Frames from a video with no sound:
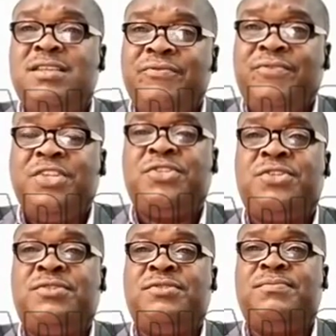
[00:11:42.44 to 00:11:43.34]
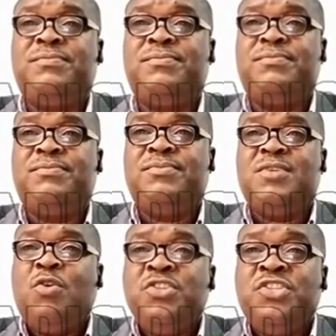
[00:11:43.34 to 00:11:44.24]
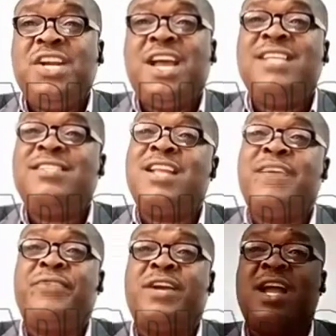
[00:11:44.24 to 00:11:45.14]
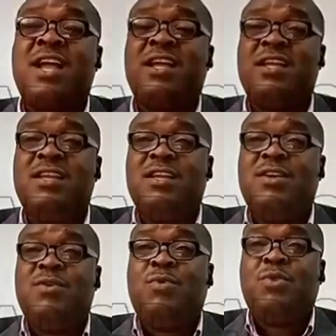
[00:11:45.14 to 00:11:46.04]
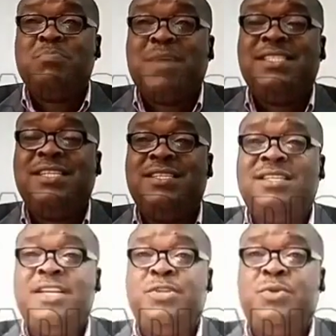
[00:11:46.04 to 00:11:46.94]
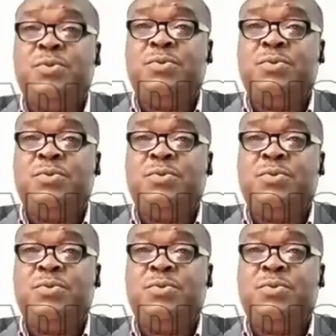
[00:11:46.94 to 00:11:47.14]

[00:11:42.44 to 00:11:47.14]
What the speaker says: inflation. Algeria is in Africa. What magic did they do?